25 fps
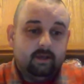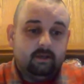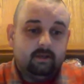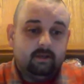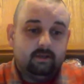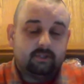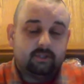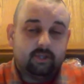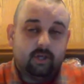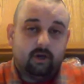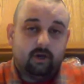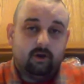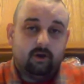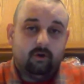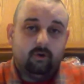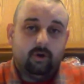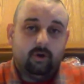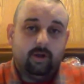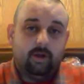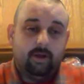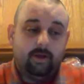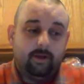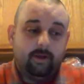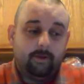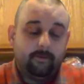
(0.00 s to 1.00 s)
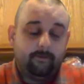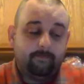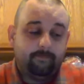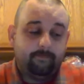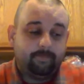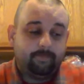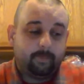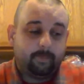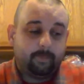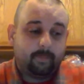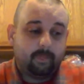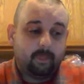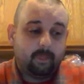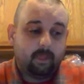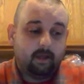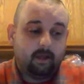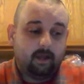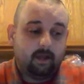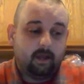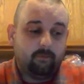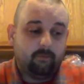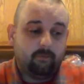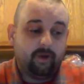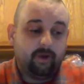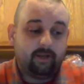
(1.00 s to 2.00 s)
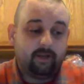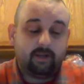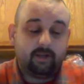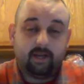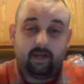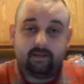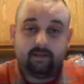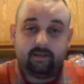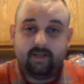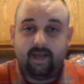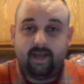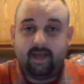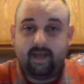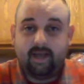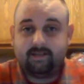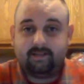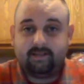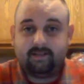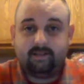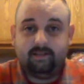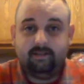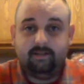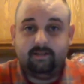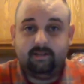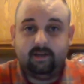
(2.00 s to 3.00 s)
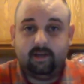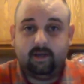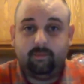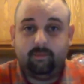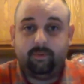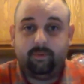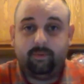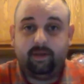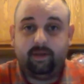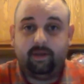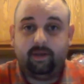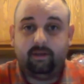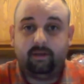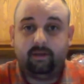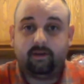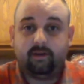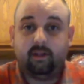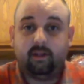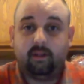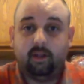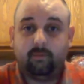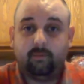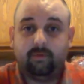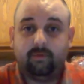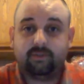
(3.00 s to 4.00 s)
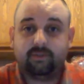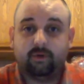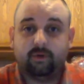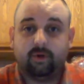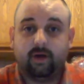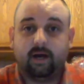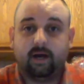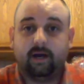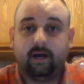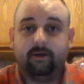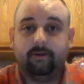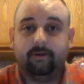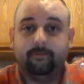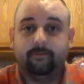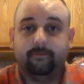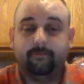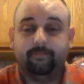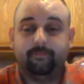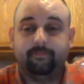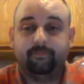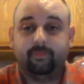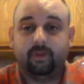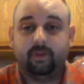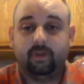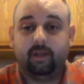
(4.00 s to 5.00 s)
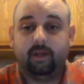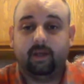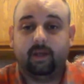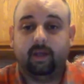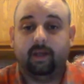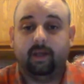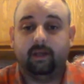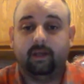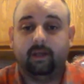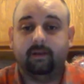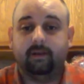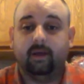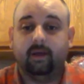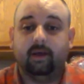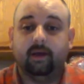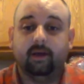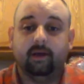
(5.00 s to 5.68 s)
So I went and got tested up in Columbus, Ohio, and